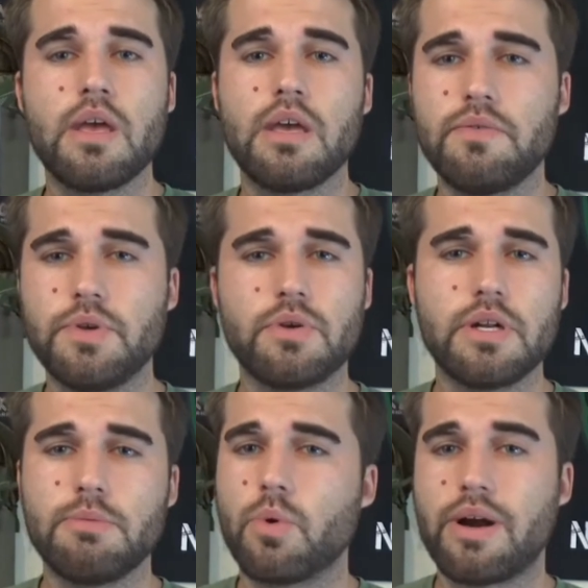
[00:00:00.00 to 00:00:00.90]
If you're
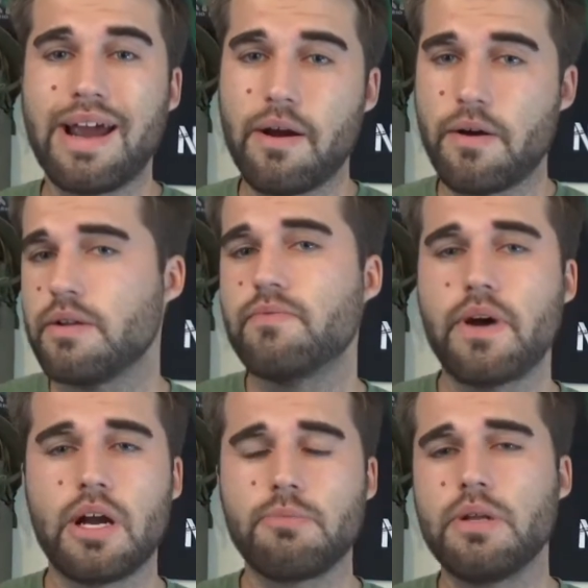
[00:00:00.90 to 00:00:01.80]
in a more arid
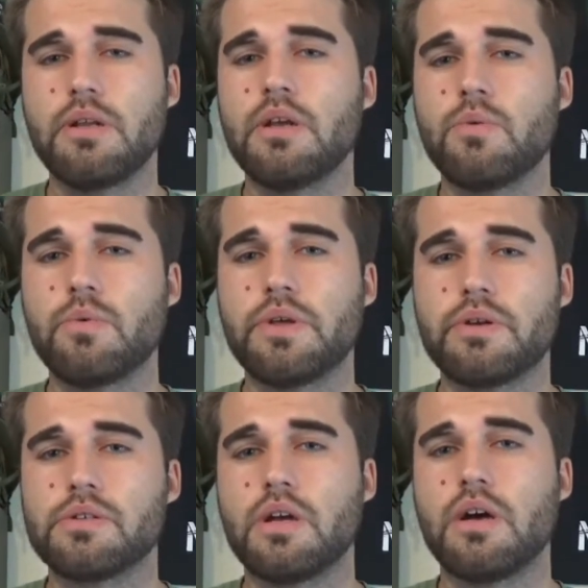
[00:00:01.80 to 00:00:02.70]
environment where
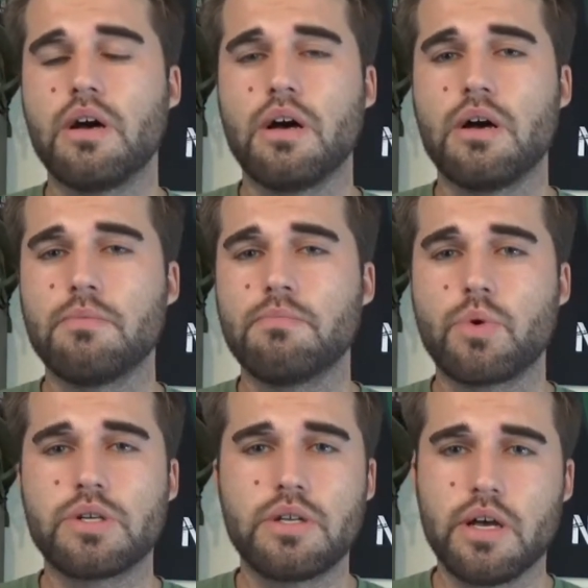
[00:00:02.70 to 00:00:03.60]
there's
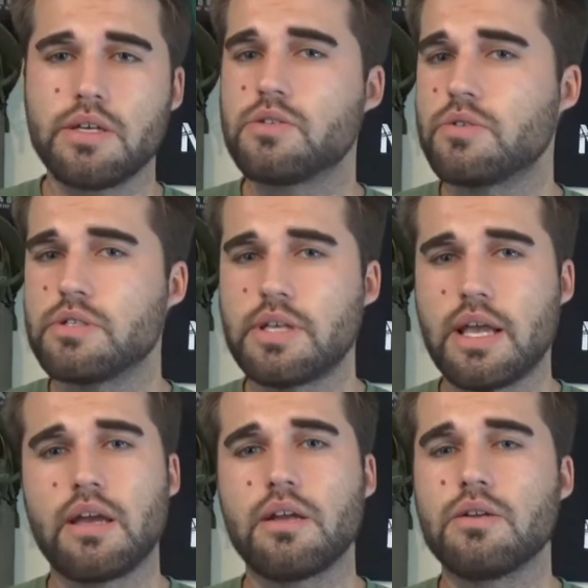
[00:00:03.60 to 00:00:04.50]
more dust or
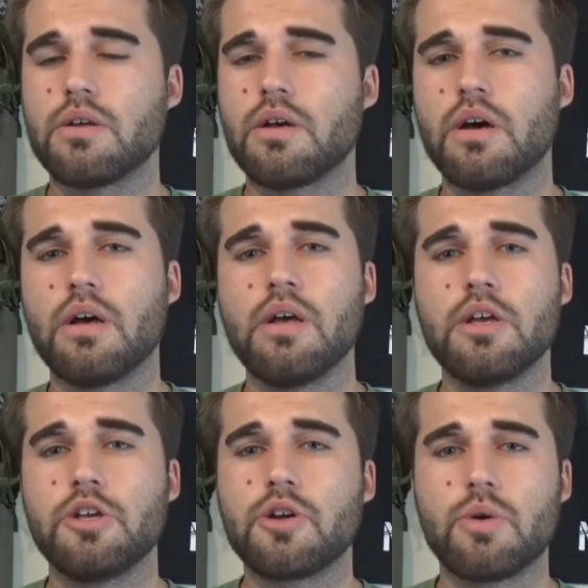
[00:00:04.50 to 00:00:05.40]
sand,
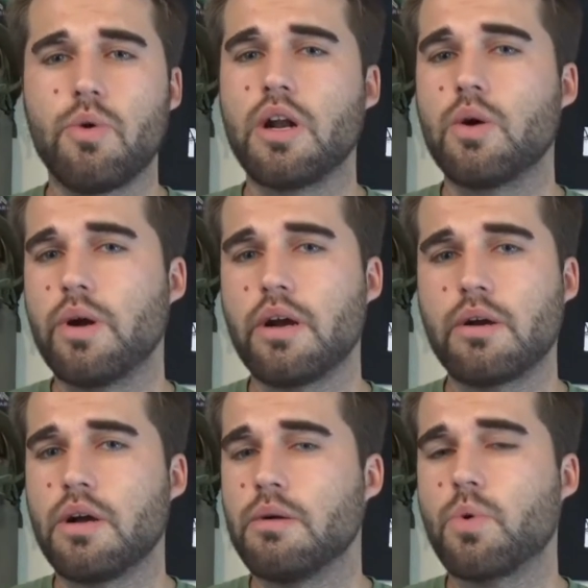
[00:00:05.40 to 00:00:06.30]
you're going to want to
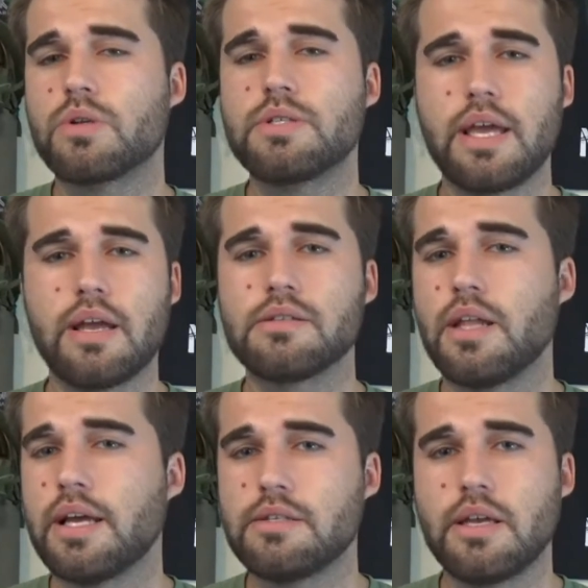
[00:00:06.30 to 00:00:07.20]
wear more tans,
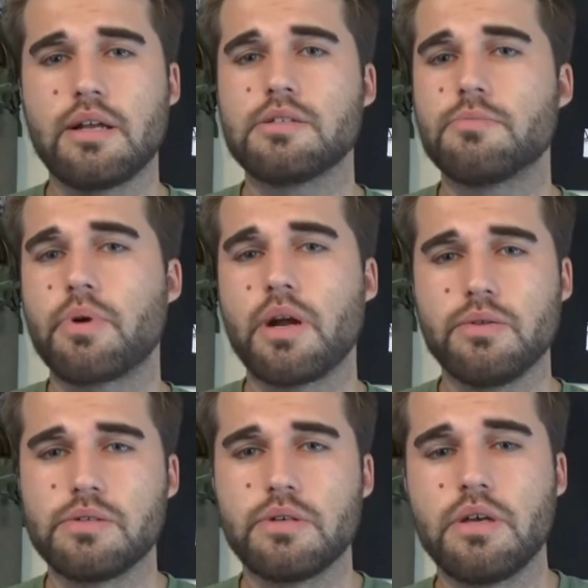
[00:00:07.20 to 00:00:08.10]
light tans and
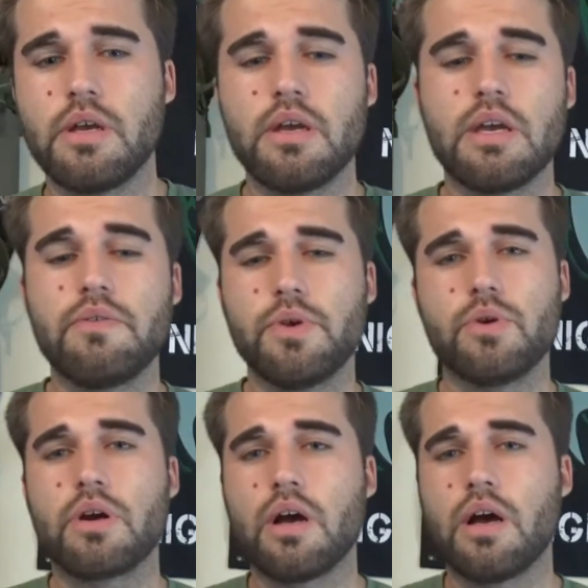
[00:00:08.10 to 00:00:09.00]
browns. If
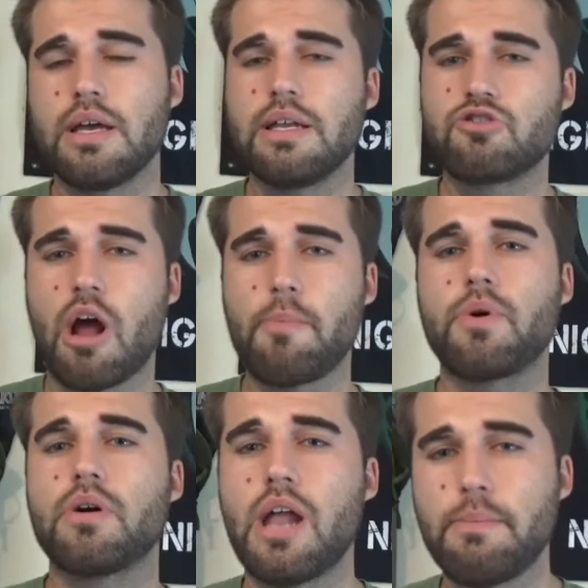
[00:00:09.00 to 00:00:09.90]
you're in a
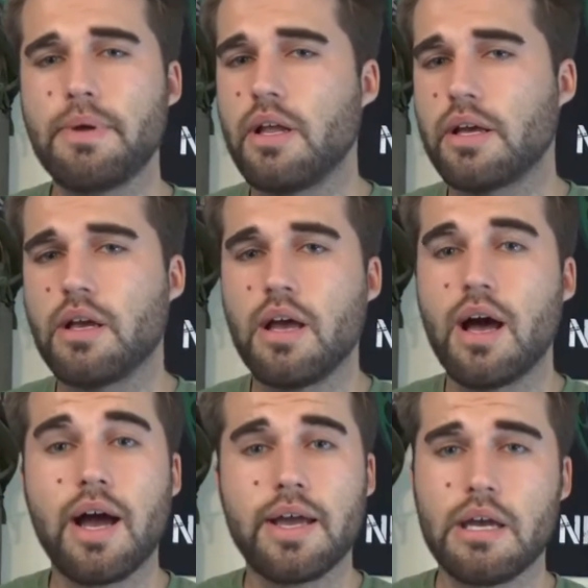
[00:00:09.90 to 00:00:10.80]
tropical climate like
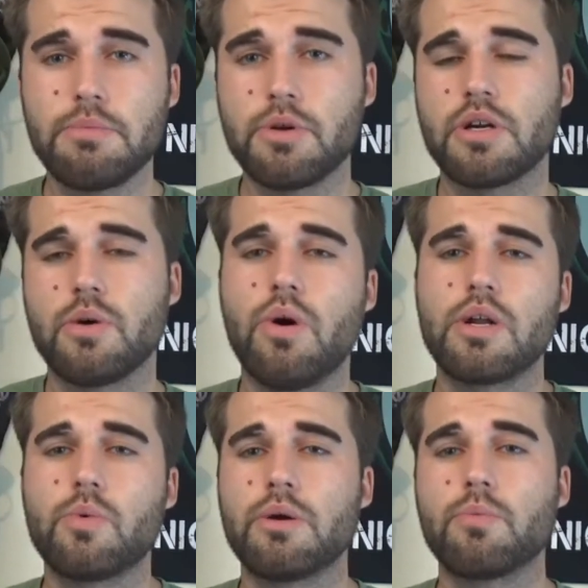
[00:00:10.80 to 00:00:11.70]
I am, you're going to want
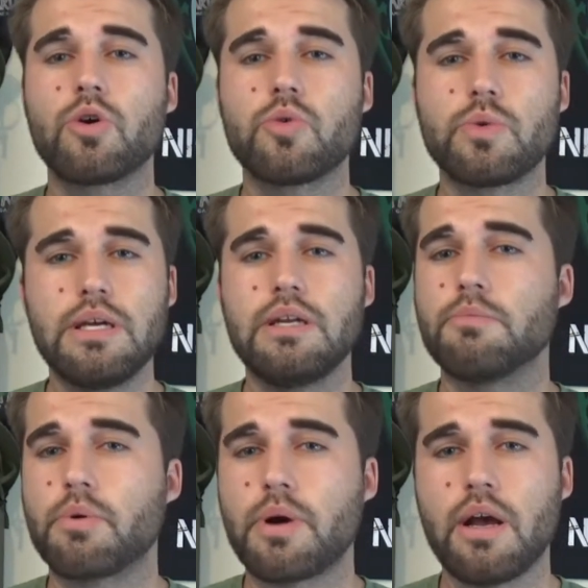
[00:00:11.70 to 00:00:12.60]
to wear more green
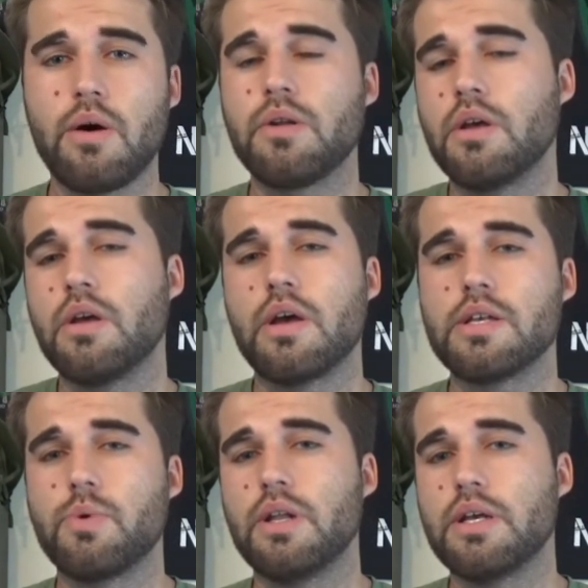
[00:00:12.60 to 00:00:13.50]
and brown
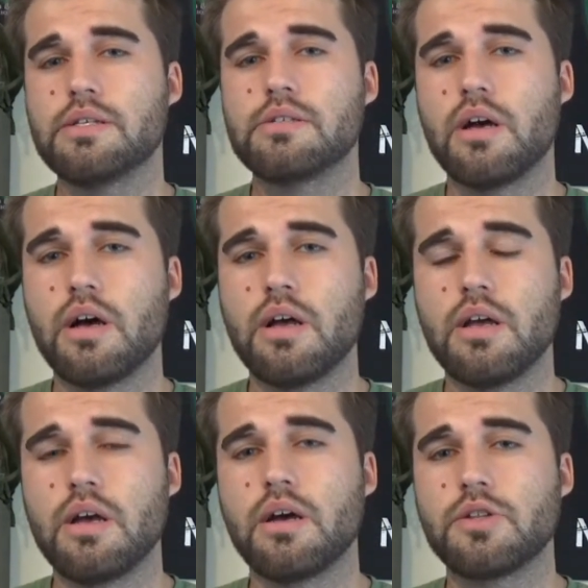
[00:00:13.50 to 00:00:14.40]
as well as
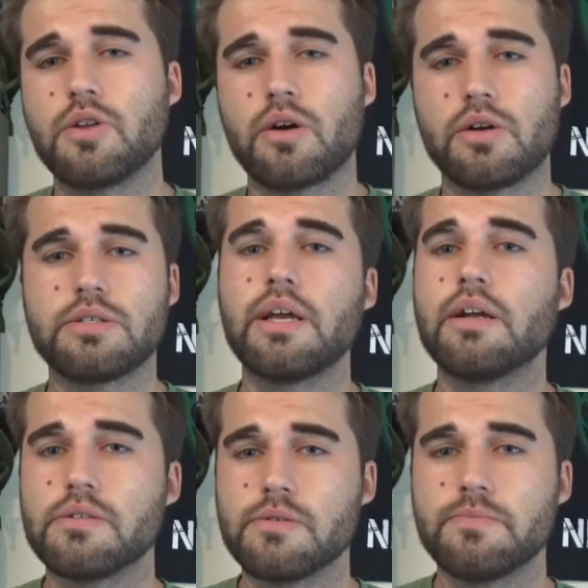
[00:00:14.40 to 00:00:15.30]
darker
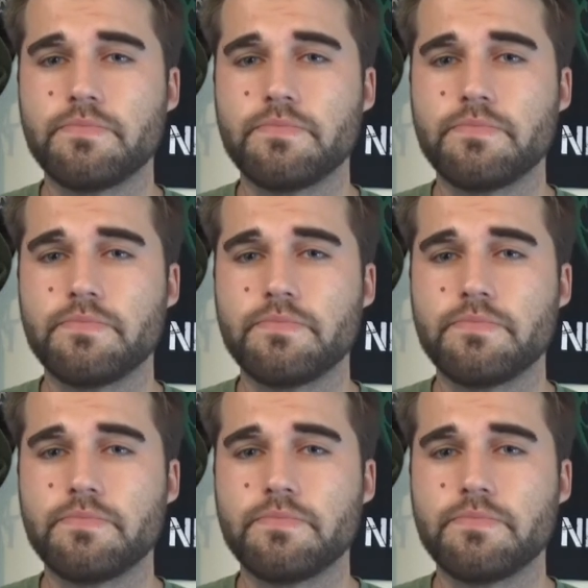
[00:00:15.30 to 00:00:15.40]
tans.